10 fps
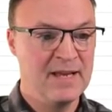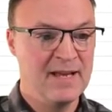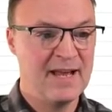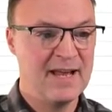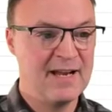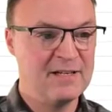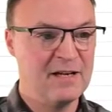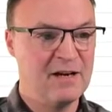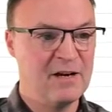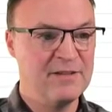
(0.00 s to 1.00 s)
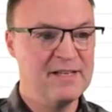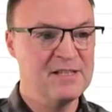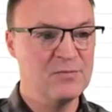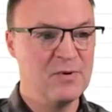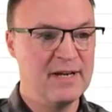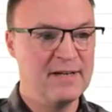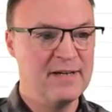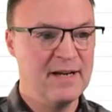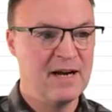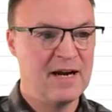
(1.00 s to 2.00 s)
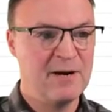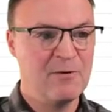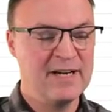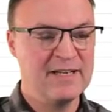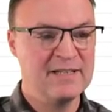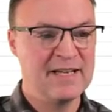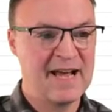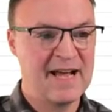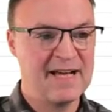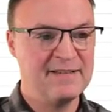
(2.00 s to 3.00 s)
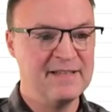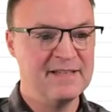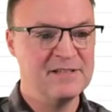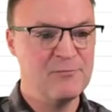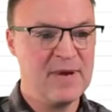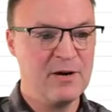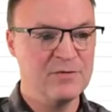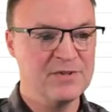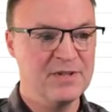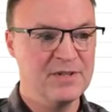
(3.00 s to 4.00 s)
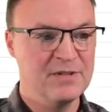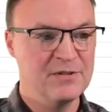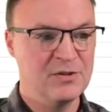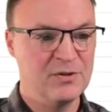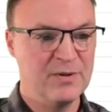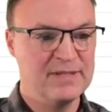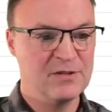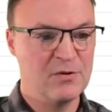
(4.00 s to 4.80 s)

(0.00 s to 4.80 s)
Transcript: And on this one, I want to add this amount to it.